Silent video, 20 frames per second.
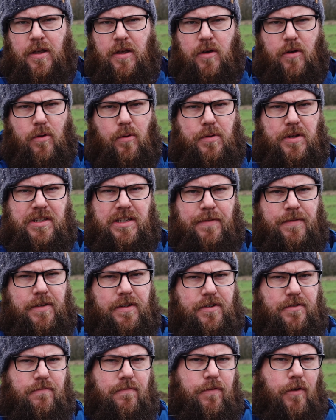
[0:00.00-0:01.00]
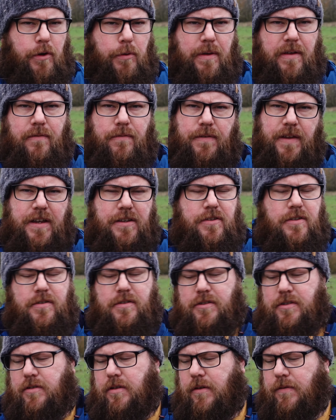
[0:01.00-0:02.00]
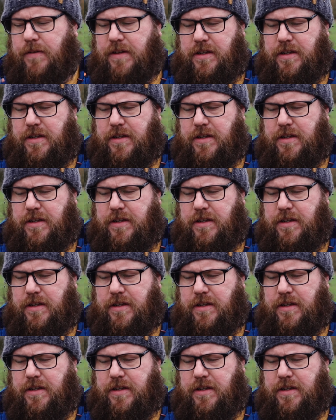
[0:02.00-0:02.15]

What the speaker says: all these different following features and stuff,